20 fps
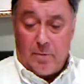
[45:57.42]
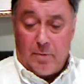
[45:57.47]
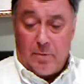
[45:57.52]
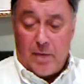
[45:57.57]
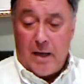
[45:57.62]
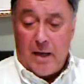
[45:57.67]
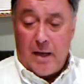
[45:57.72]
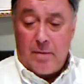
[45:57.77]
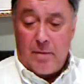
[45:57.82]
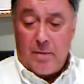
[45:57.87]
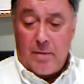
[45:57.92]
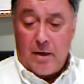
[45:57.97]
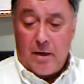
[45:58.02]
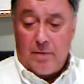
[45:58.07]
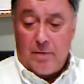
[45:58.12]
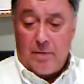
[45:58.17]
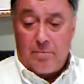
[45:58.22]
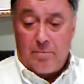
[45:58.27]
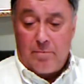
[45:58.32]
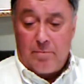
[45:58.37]
maybe
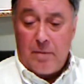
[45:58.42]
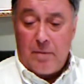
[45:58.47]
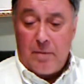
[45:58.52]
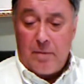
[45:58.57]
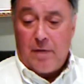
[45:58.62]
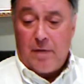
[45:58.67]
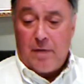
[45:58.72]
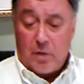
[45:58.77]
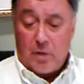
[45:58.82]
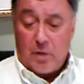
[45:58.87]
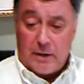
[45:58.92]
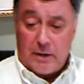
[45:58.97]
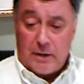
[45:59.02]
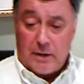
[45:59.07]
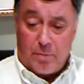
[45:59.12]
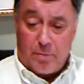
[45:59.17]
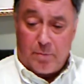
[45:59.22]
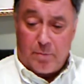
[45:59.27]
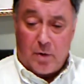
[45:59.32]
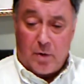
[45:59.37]
a
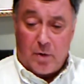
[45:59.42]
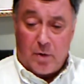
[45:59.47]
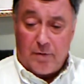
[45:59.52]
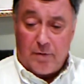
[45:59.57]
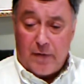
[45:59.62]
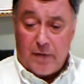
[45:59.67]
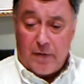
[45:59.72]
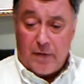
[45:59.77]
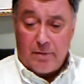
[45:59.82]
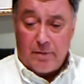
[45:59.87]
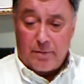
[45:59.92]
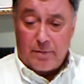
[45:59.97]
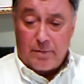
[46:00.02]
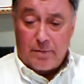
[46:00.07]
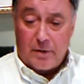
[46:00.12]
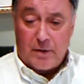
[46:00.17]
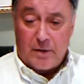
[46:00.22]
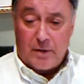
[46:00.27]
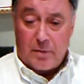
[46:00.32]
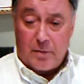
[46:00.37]
14.5 if
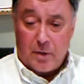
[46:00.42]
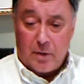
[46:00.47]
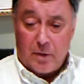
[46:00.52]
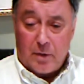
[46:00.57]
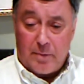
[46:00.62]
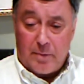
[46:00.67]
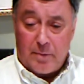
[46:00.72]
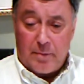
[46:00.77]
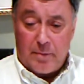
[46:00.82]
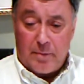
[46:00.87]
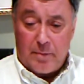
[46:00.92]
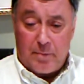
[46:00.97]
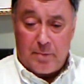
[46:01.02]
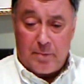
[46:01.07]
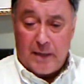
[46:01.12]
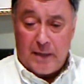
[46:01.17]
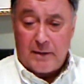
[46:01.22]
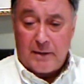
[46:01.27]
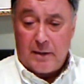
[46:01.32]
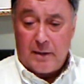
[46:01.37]
there's something really bad, but
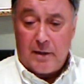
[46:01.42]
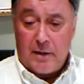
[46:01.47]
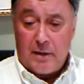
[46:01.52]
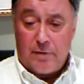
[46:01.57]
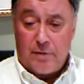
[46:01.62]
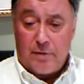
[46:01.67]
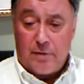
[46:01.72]
basically they're